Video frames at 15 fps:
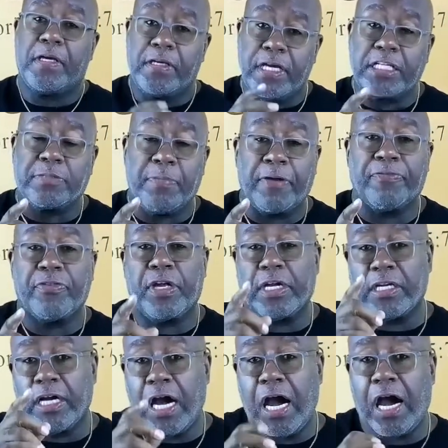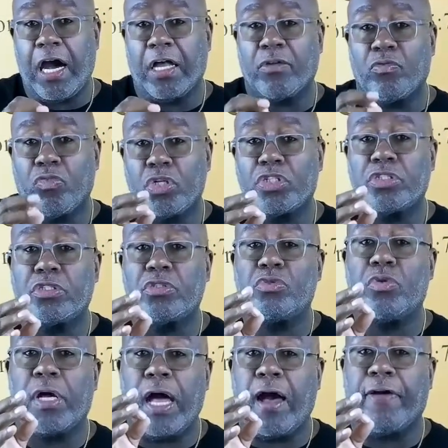Yes, my friend, God, once
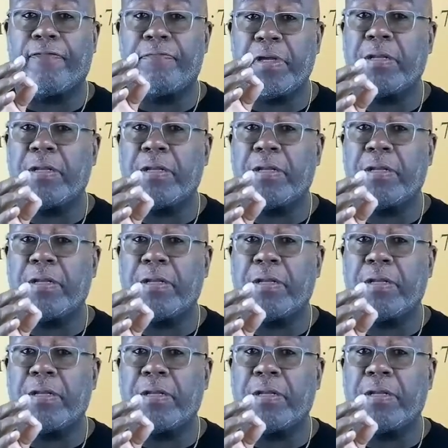you have